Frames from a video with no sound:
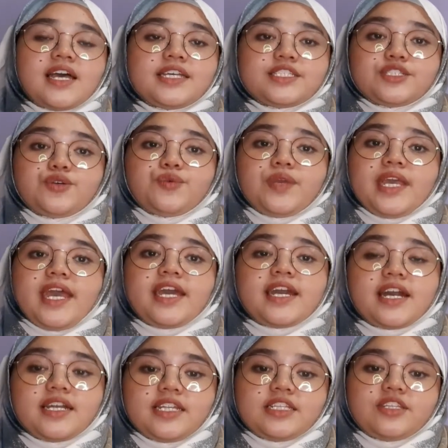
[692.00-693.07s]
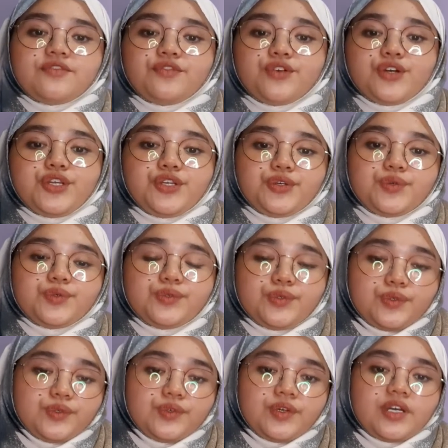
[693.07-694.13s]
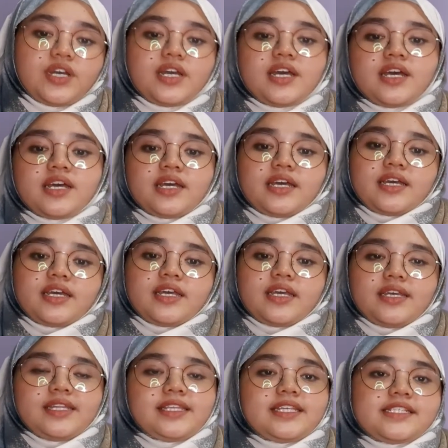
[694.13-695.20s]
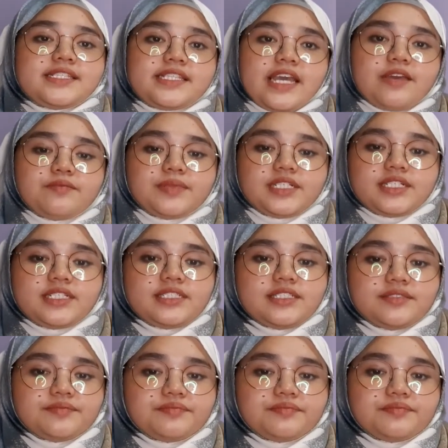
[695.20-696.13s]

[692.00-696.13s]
So we had calculated for you in this table.